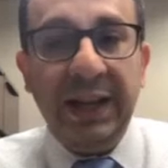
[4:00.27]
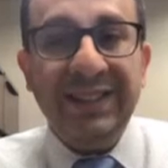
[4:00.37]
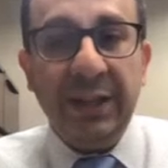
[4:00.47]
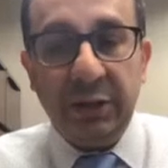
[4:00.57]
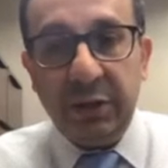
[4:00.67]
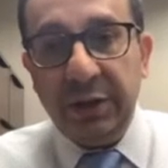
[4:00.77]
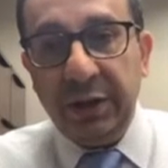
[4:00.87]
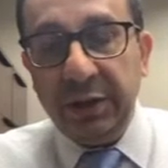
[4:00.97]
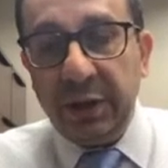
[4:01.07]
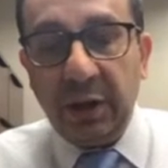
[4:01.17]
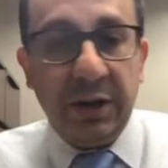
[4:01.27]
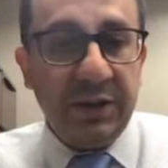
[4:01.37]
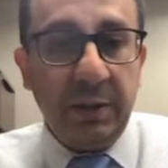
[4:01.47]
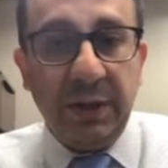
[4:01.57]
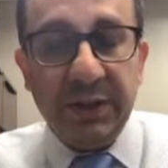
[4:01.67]
as the internal
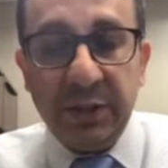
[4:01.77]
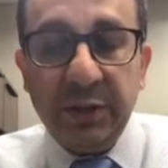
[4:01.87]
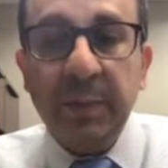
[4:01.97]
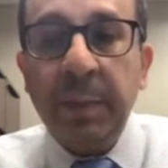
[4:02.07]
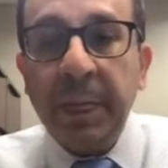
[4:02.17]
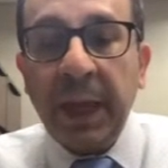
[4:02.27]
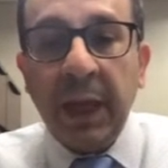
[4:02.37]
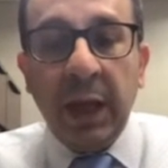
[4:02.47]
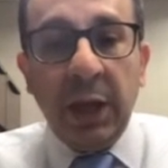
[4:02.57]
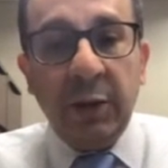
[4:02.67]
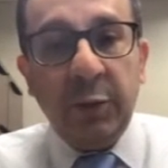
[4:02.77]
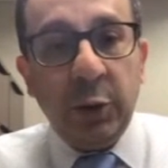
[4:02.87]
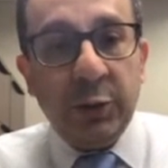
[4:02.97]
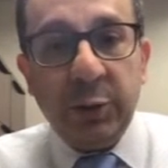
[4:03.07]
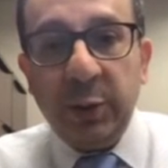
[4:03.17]
intercostal muscles. If you
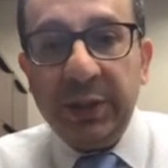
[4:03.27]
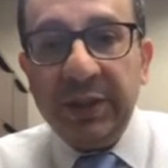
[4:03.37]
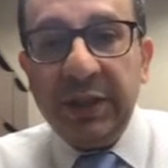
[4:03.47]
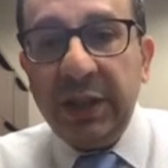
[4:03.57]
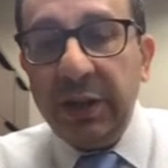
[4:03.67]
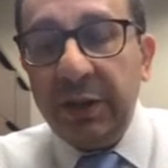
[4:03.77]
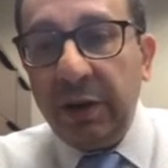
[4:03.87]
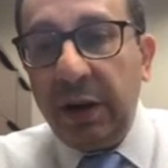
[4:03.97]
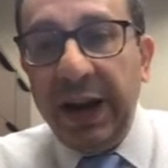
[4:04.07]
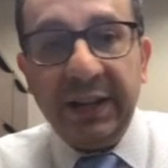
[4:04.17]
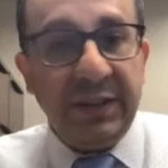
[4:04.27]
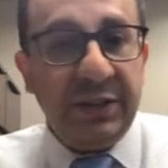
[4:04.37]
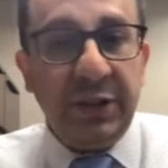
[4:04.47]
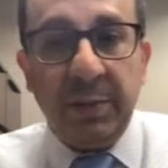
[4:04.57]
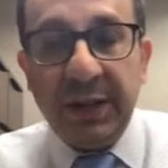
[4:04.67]
also notice here, there are
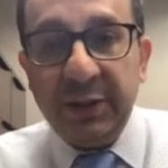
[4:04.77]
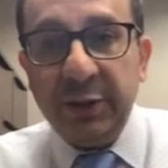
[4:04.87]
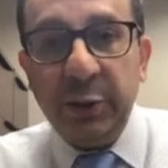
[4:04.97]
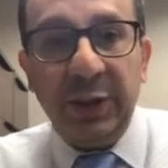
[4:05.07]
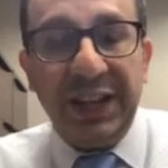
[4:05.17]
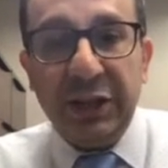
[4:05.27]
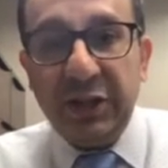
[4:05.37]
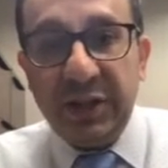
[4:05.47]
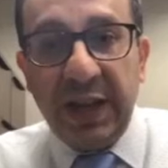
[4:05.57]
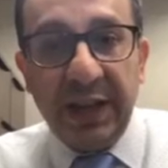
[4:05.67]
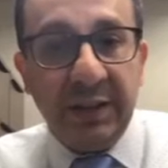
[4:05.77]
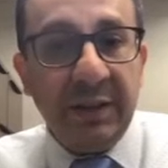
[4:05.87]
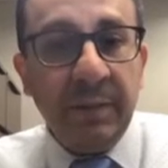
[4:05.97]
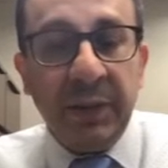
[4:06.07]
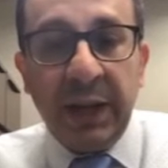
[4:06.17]
accessory muscles on each side
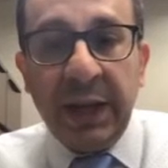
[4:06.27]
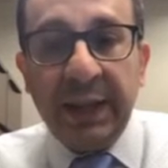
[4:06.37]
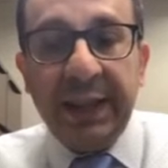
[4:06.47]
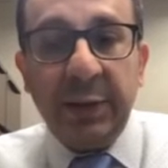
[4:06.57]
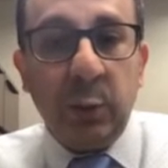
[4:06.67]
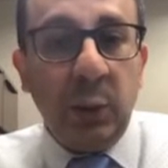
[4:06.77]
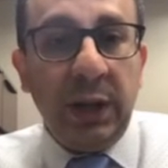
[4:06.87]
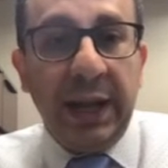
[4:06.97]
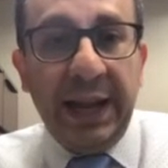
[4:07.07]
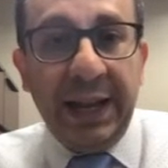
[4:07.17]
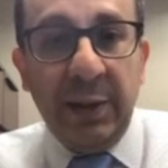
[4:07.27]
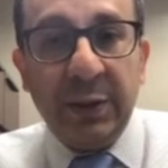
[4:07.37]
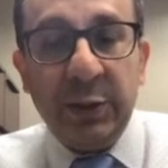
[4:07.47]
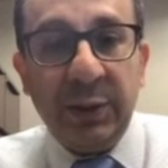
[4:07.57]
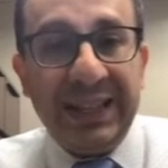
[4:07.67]
that will allow
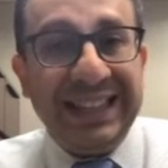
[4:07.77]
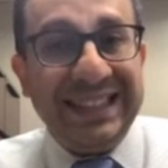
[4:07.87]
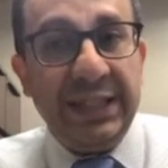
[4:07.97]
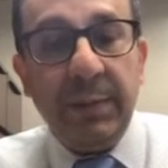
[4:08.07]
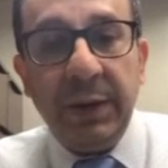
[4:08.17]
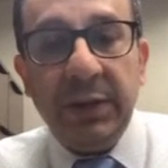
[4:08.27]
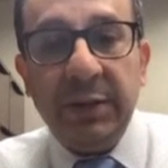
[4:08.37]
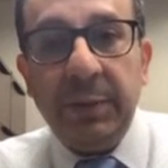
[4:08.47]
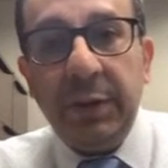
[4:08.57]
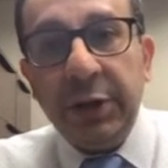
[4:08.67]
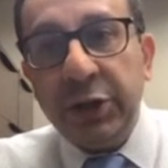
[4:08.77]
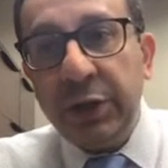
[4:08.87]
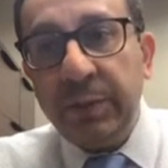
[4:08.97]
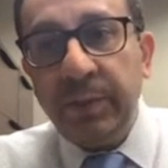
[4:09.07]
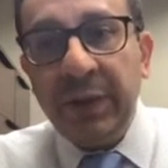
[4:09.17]
us to take deep
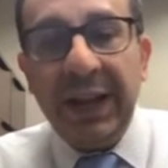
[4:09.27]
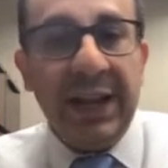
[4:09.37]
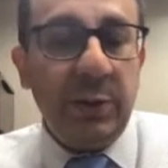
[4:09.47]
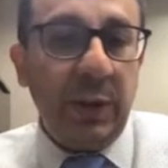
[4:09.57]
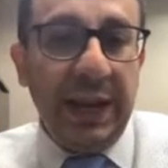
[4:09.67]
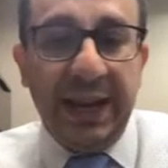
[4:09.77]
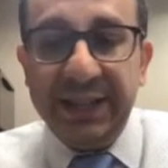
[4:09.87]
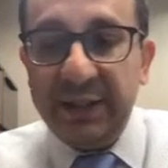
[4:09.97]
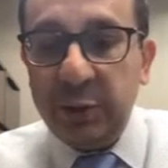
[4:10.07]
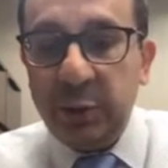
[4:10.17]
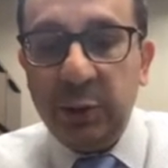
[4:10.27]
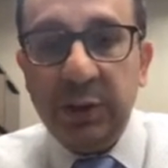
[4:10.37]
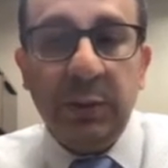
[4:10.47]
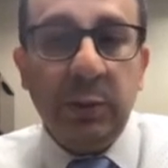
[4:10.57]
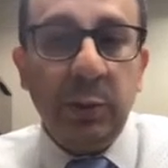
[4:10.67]
inspiration as well as
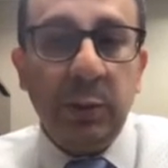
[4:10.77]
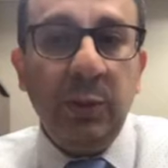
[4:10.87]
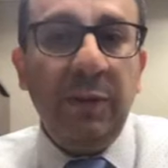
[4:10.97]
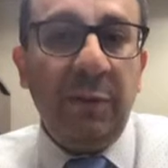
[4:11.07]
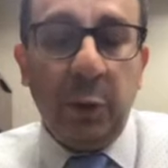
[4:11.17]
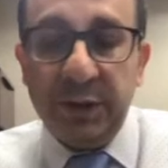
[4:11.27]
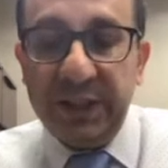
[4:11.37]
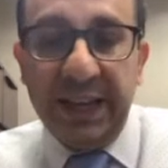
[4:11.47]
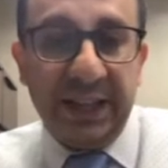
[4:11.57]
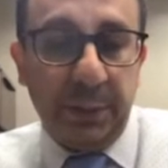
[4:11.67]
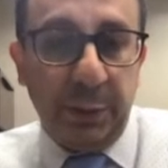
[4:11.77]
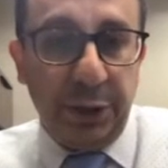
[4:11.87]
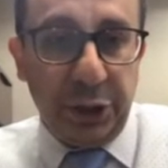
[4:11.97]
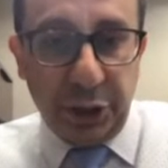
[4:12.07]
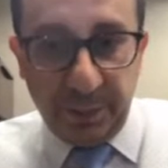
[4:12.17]
do forced
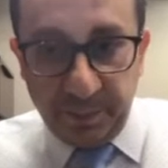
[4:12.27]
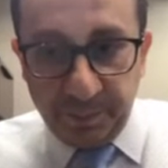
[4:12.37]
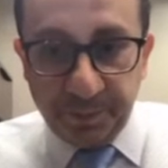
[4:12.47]
expiration.